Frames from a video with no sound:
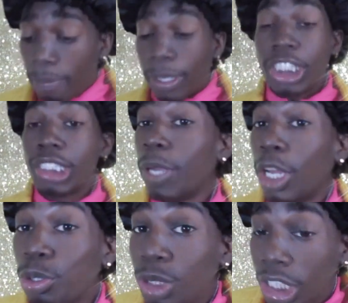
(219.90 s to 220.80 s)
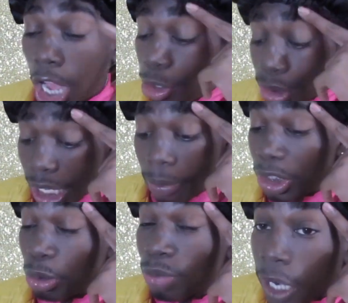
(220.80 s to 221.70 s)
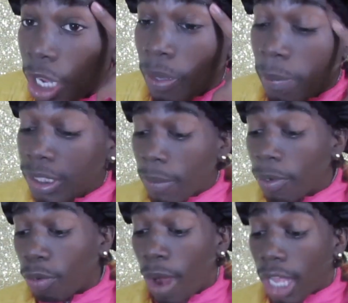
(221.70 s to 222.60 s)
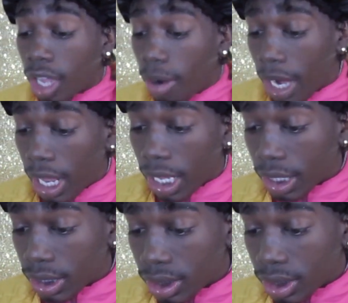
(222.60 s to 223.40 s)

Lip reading: Bitch, you spit on you. All you said was you spit on me. Bitch, I'm gonna rock her ass.